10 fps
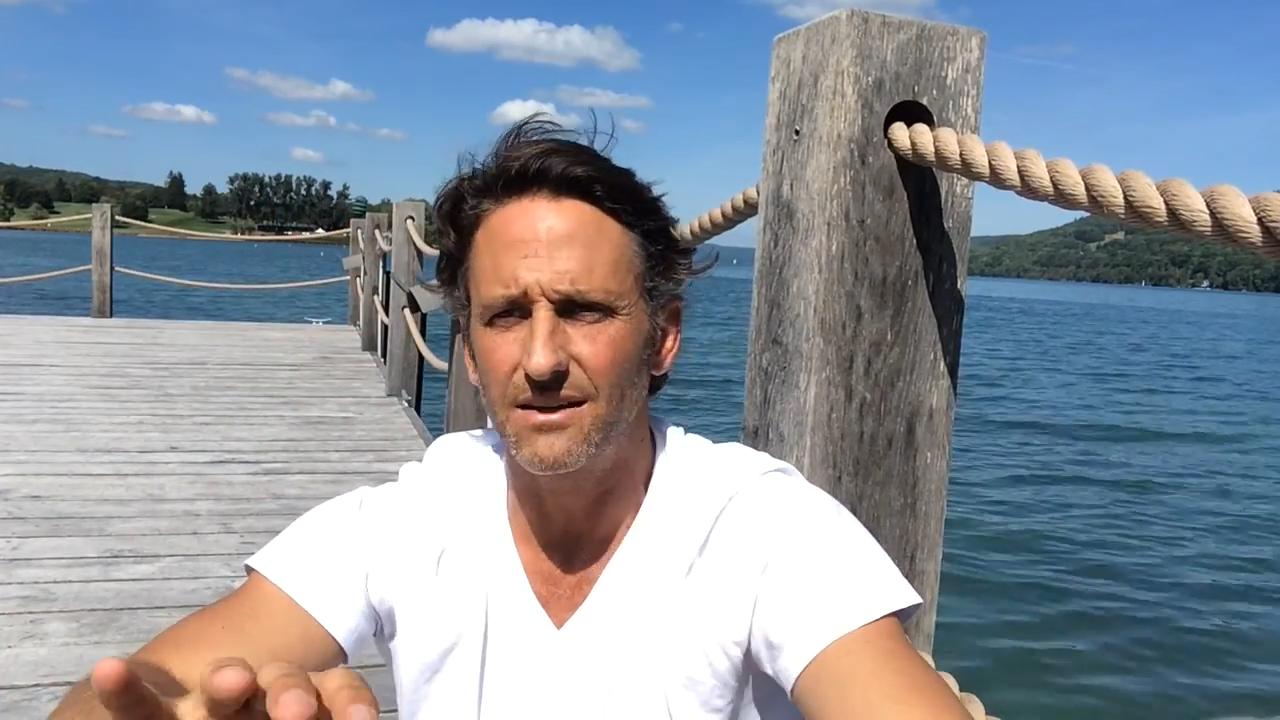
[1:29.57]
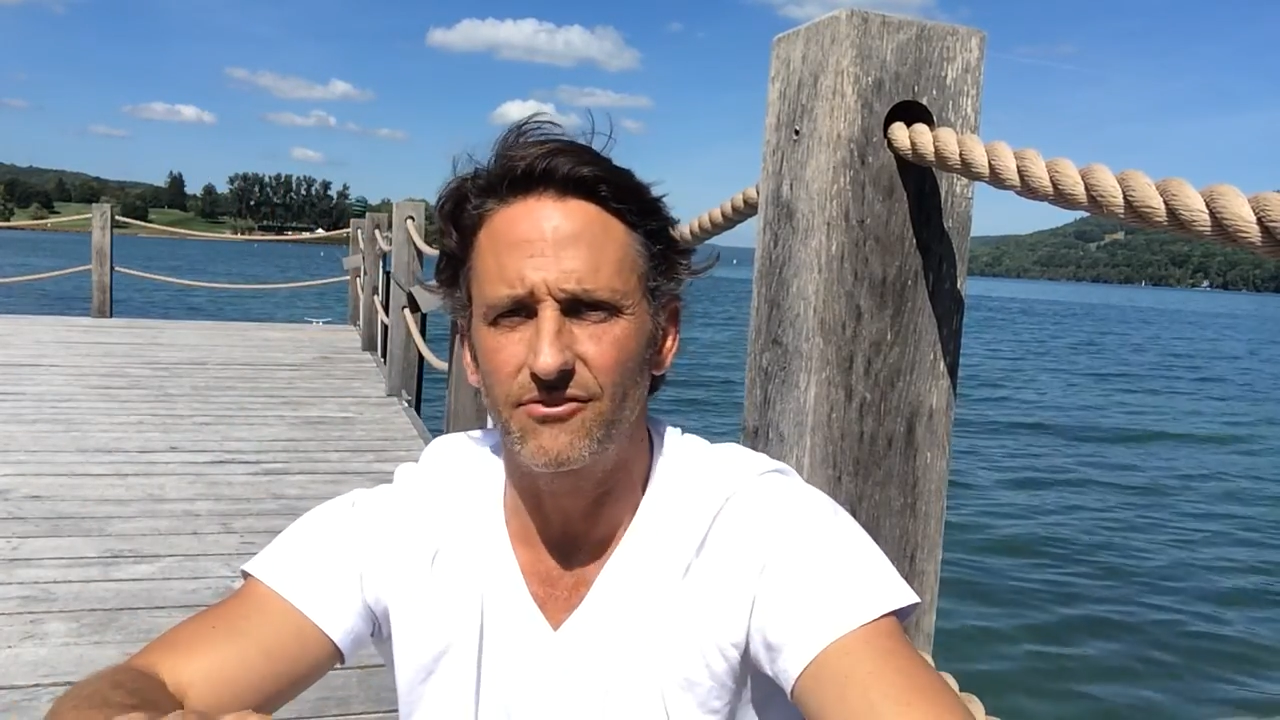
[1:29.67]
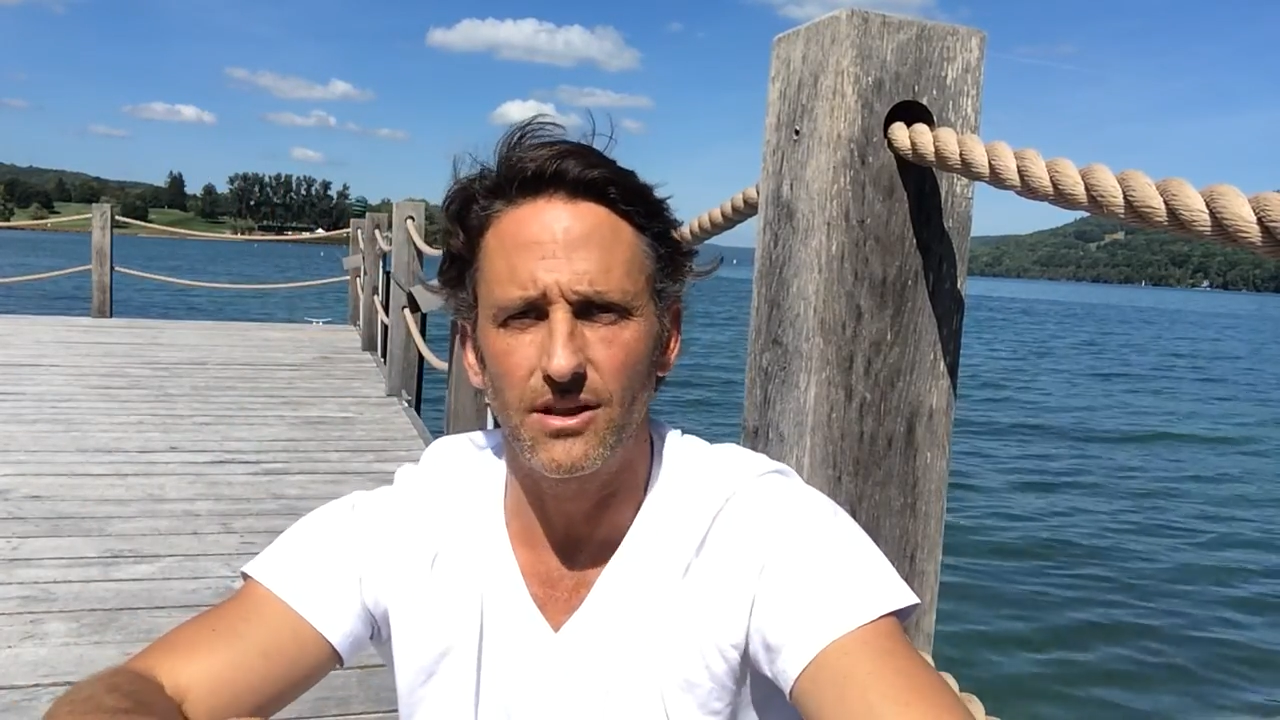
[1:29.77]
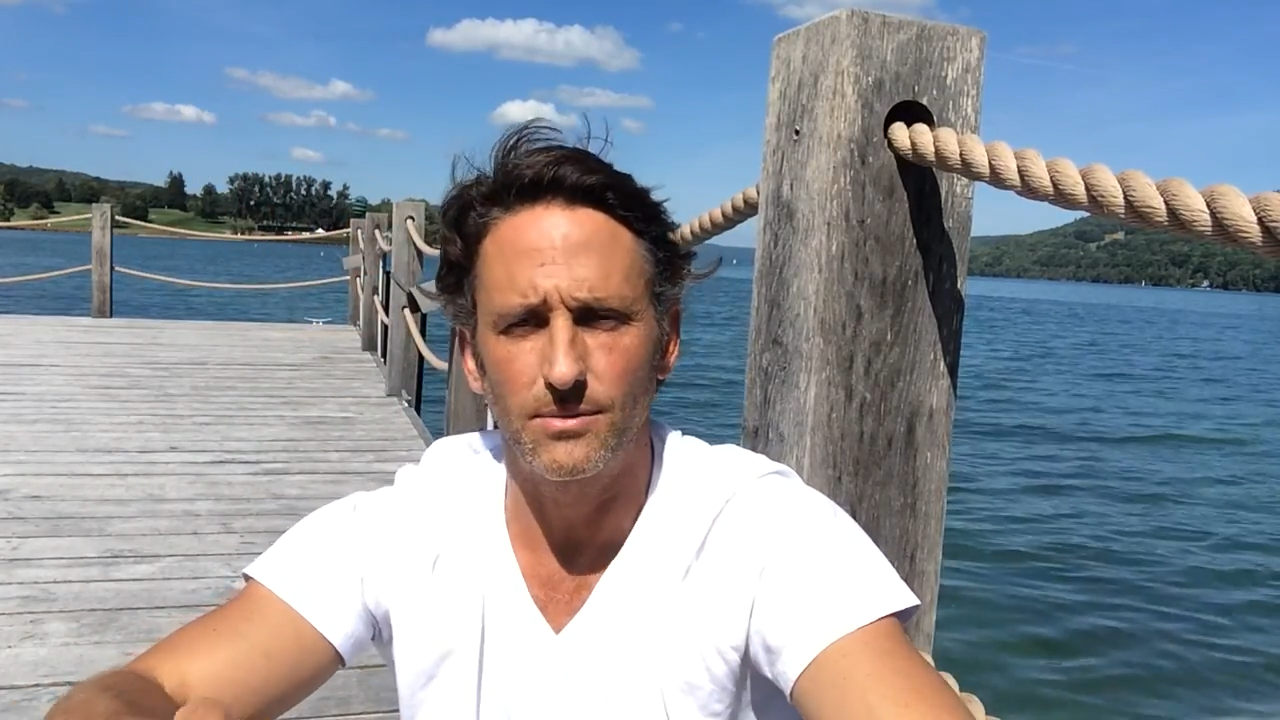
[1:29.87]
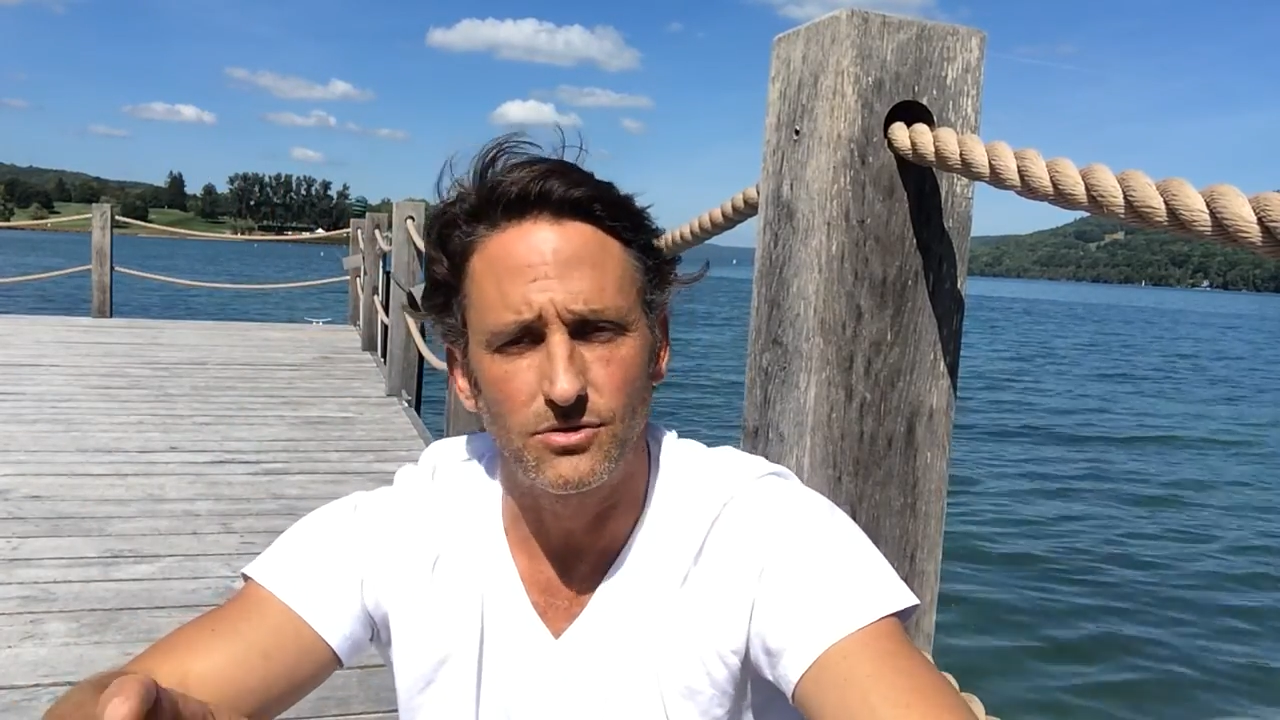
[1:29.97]

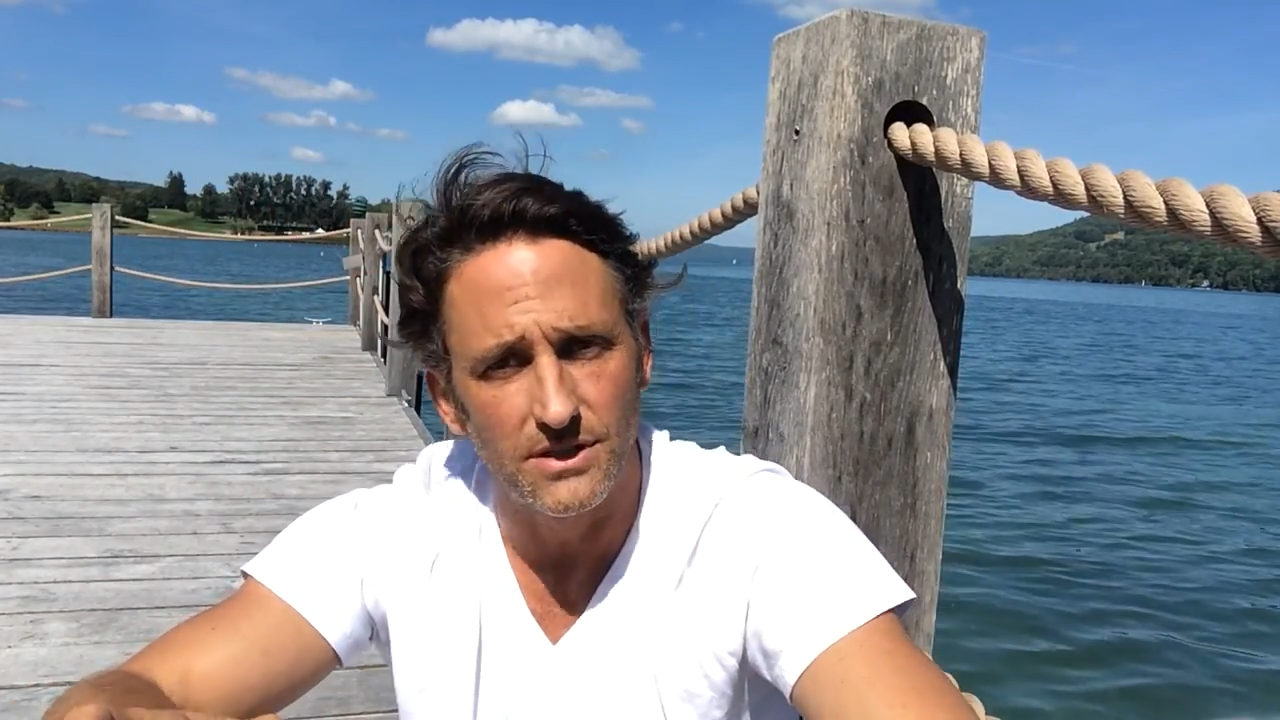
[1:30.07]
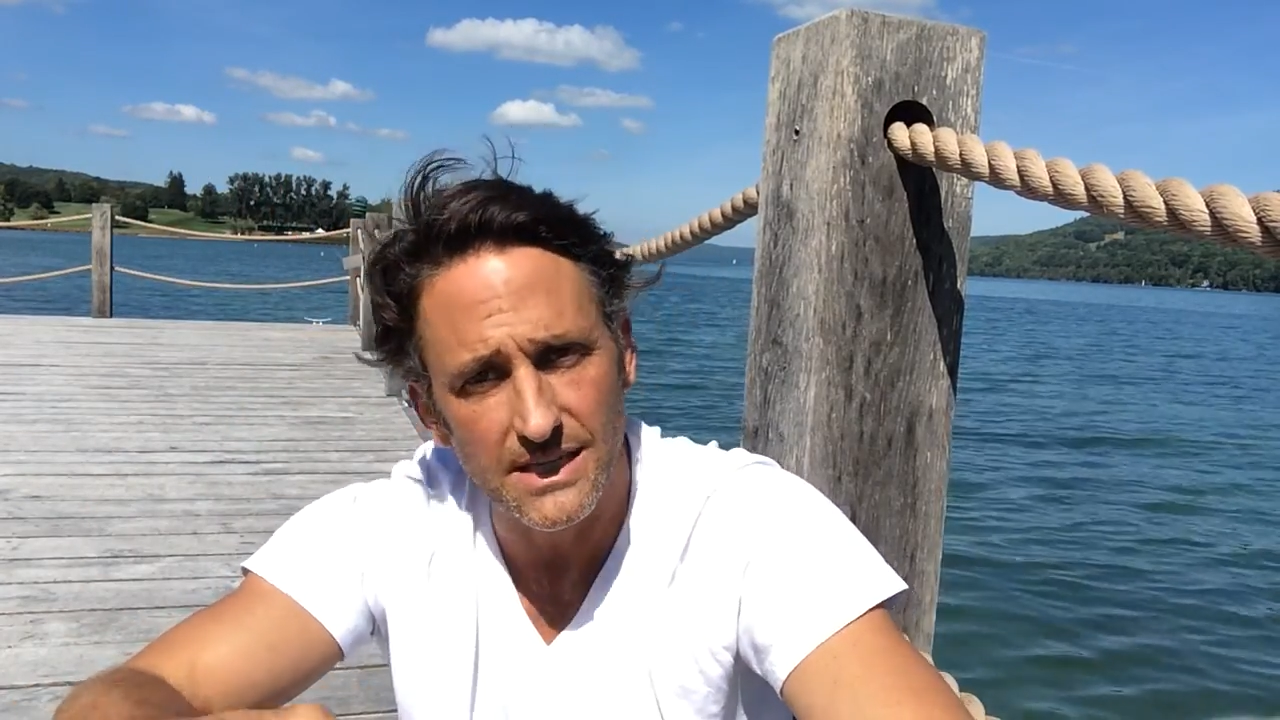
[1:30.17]
inflammatory.